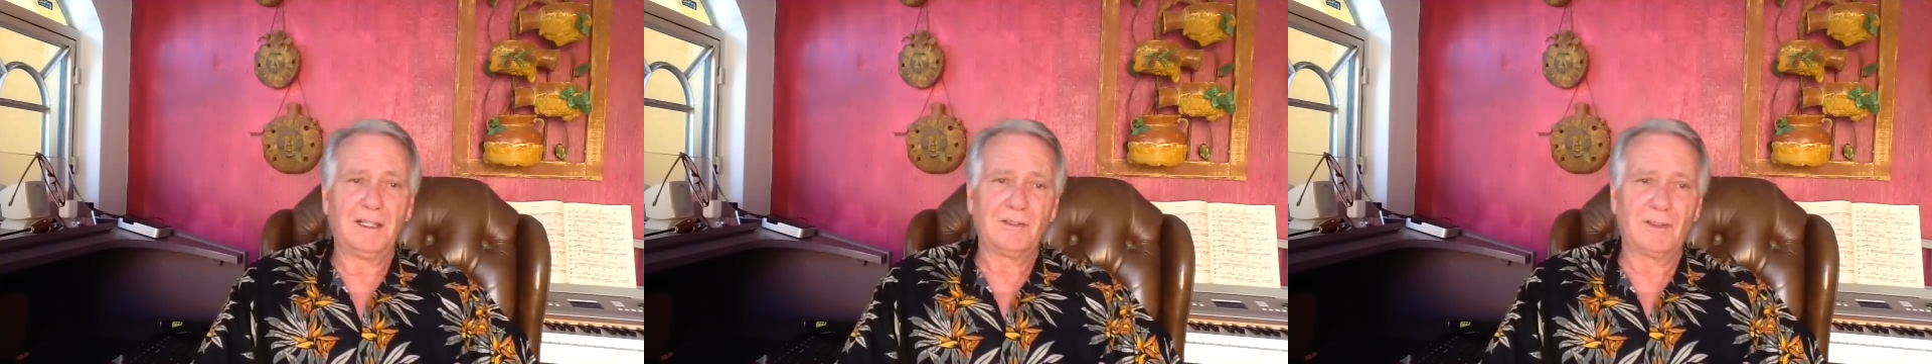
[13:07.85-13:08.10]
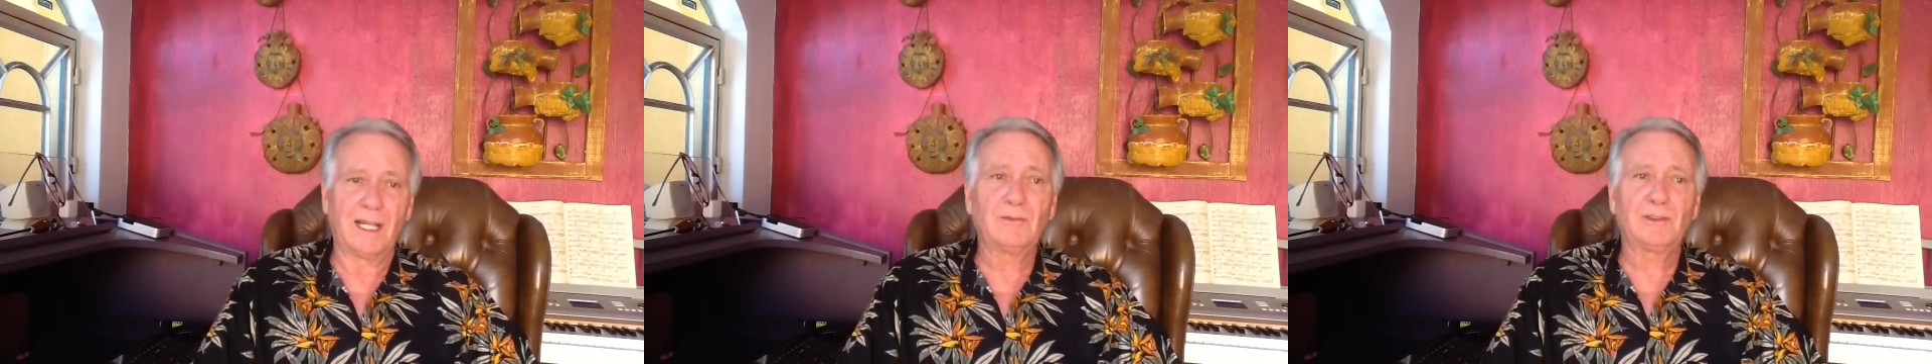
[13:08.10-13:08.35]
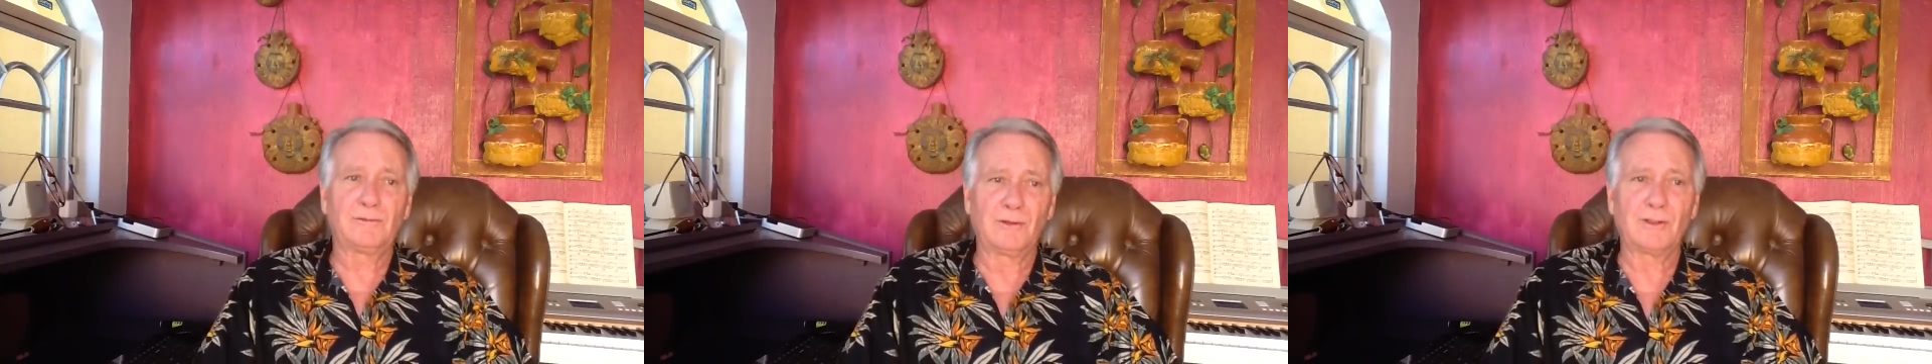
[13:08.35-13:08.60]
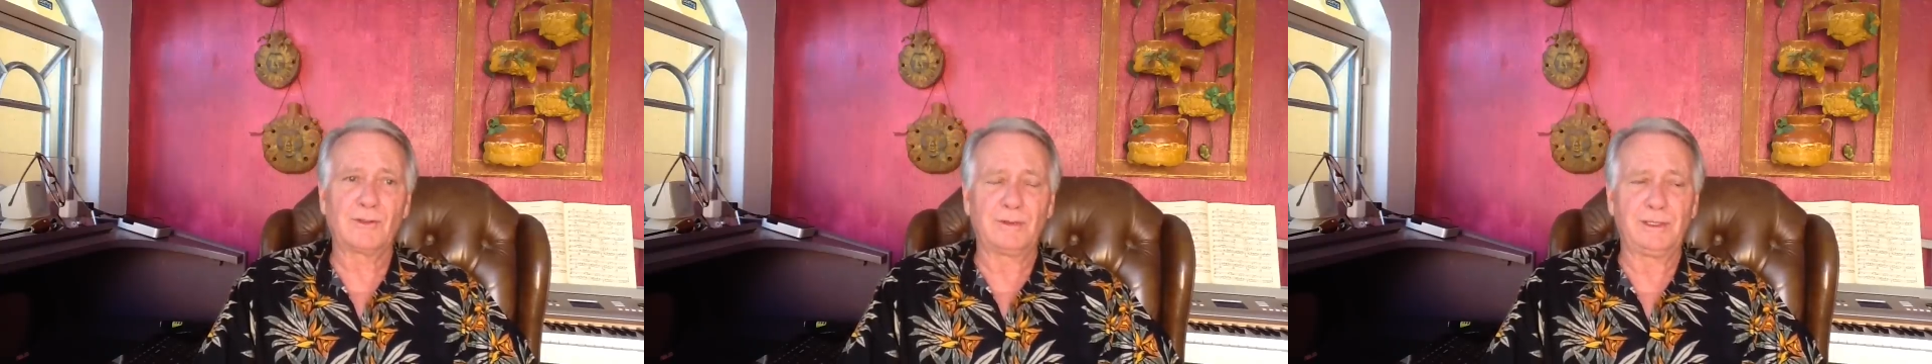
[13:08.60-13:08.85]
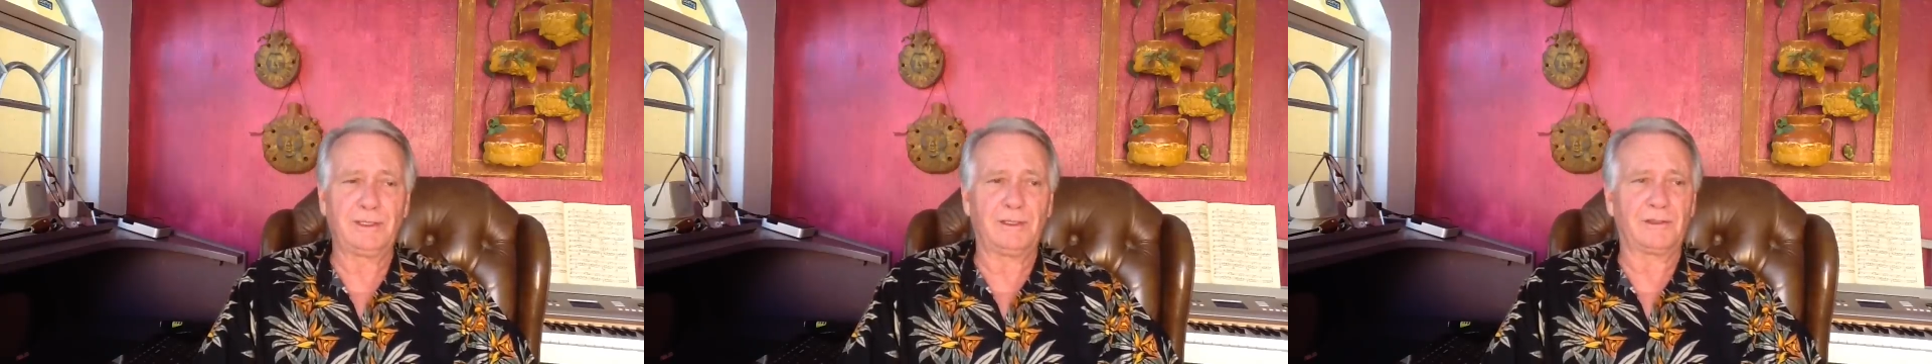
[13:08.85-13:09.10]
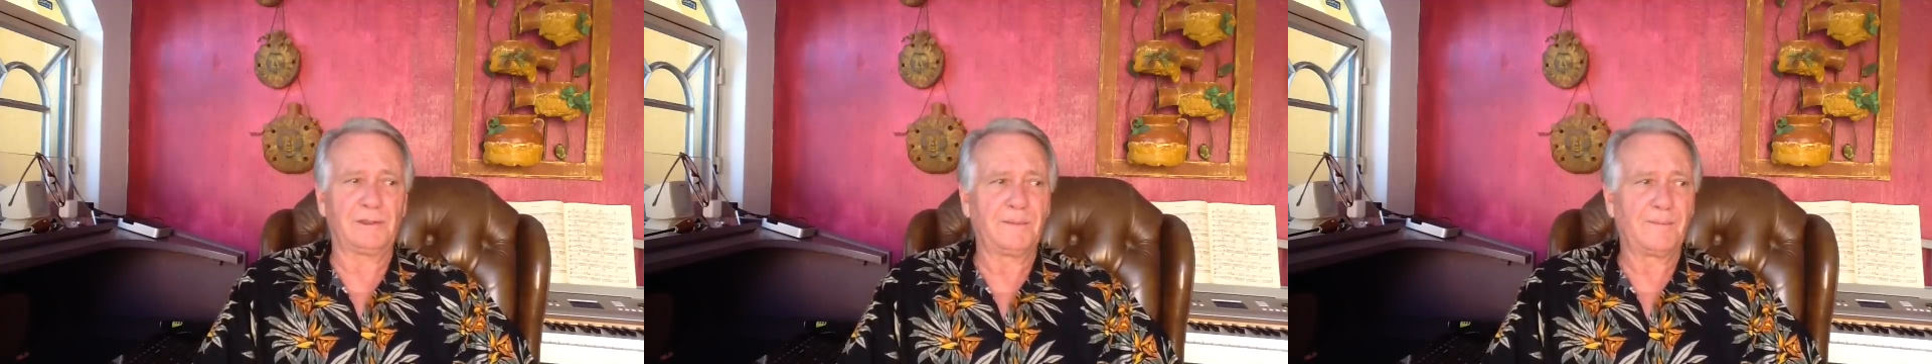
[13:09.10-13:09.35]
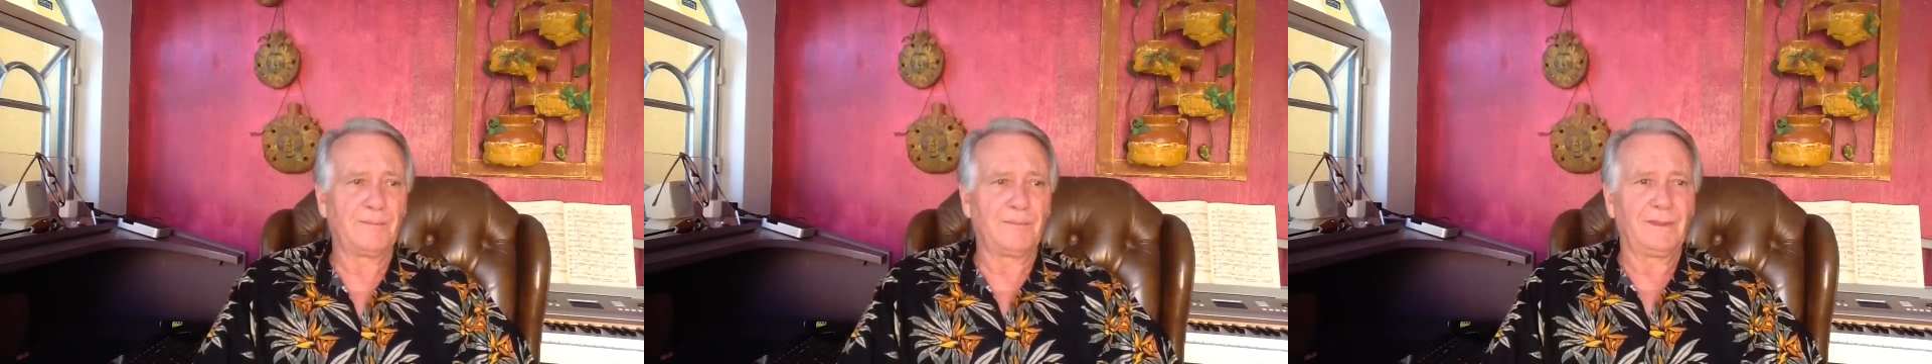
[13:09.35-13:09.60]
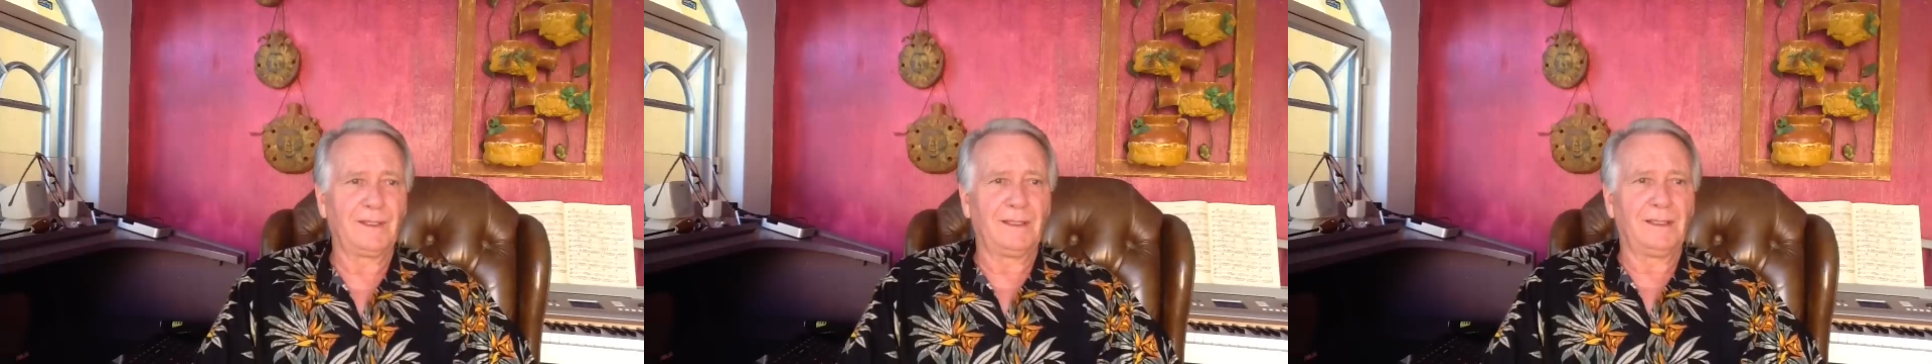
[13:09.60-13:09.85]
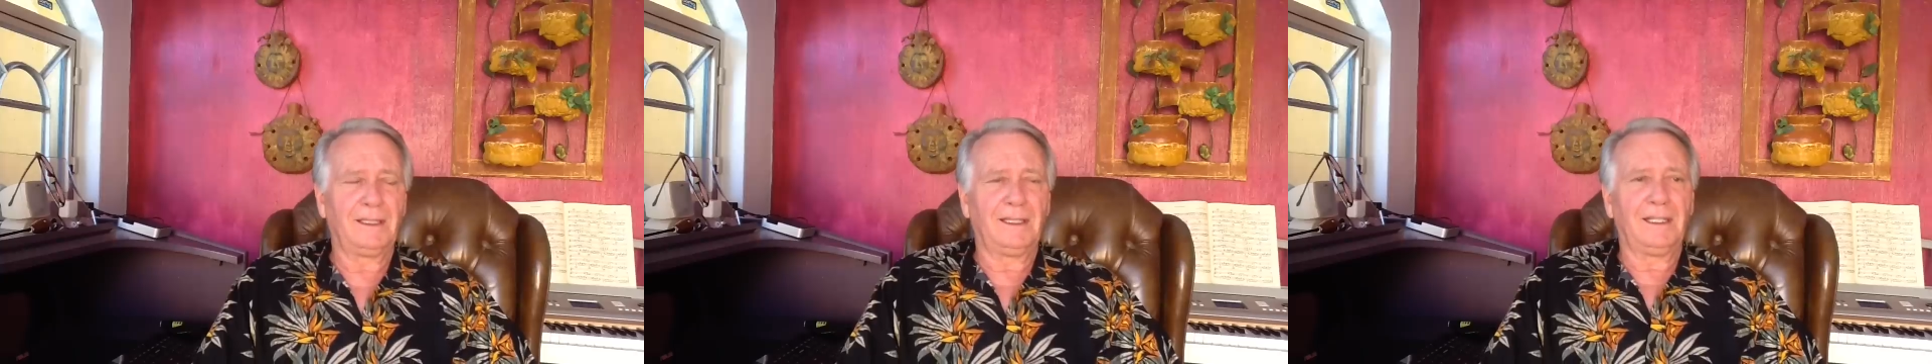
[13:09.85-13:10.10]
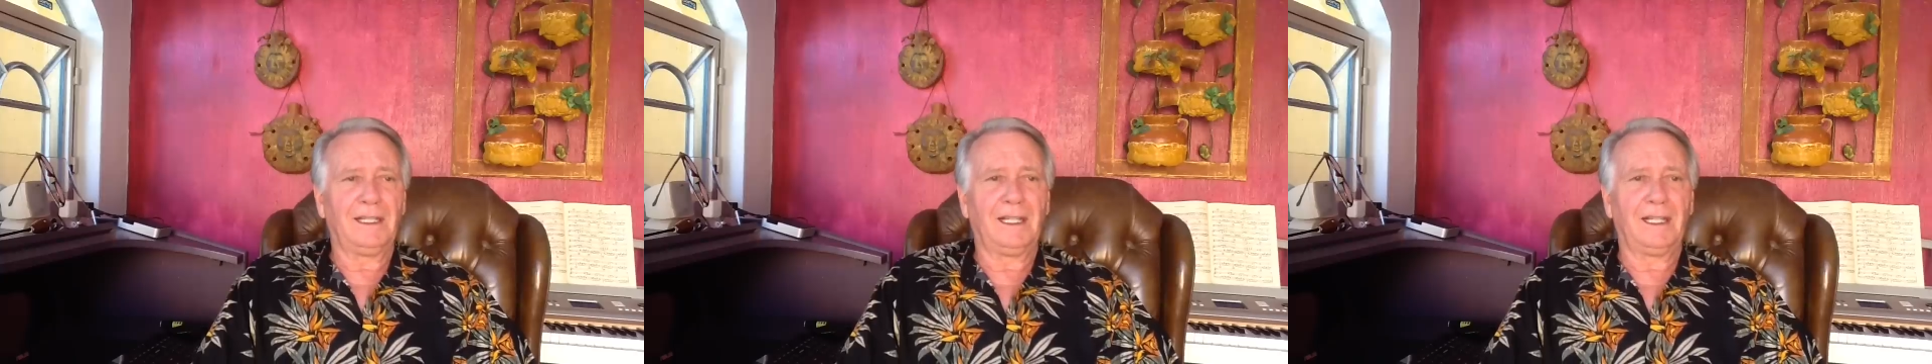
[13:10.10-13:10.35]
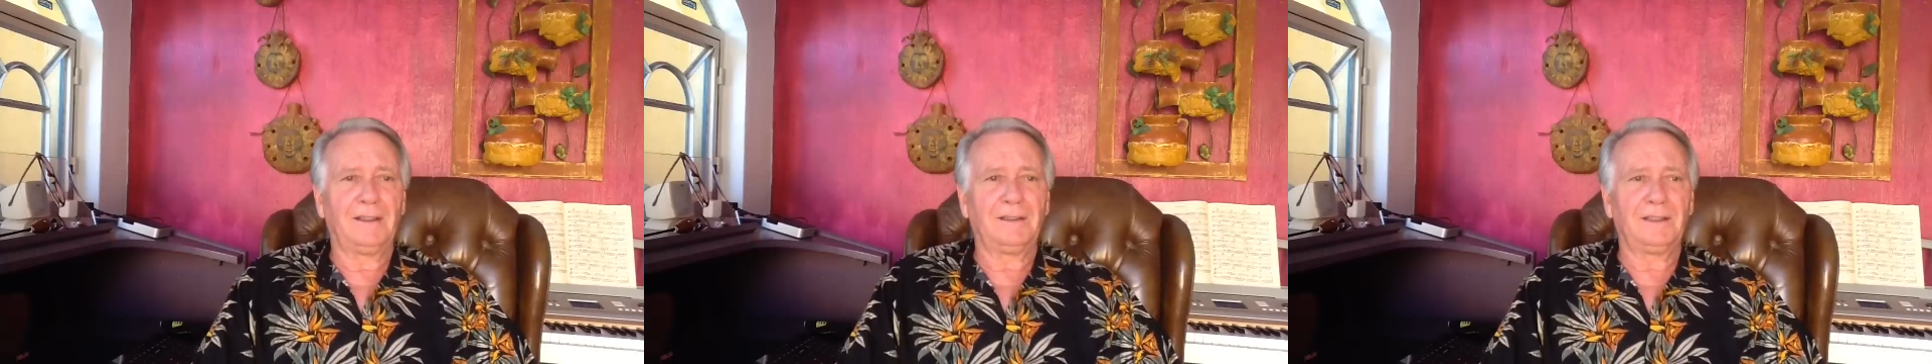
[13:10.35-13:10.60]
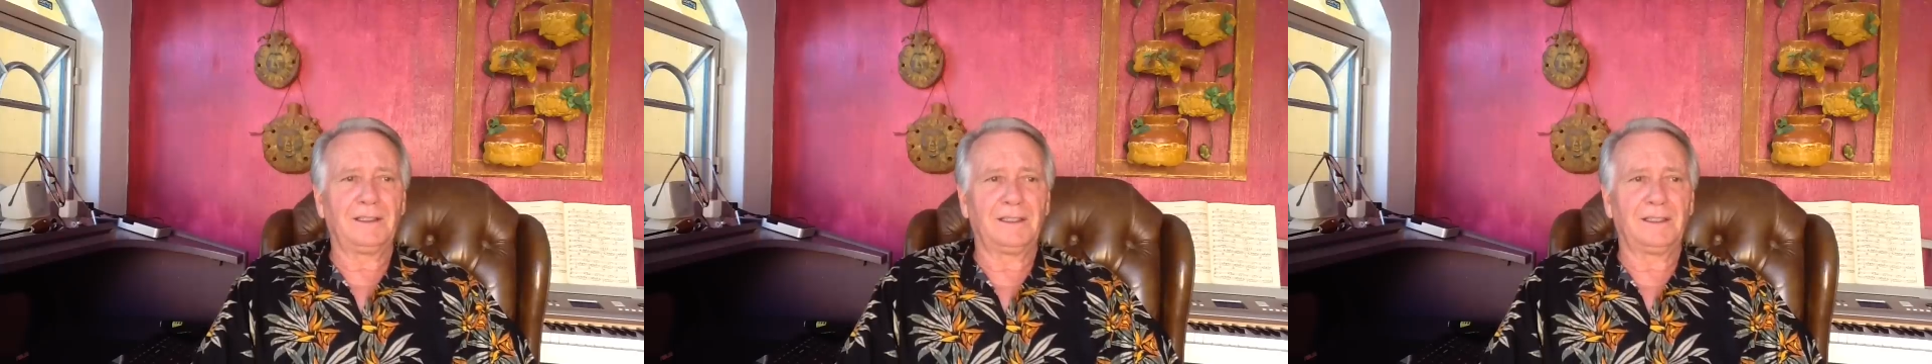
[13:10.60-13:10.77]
So that was the first 3 years. And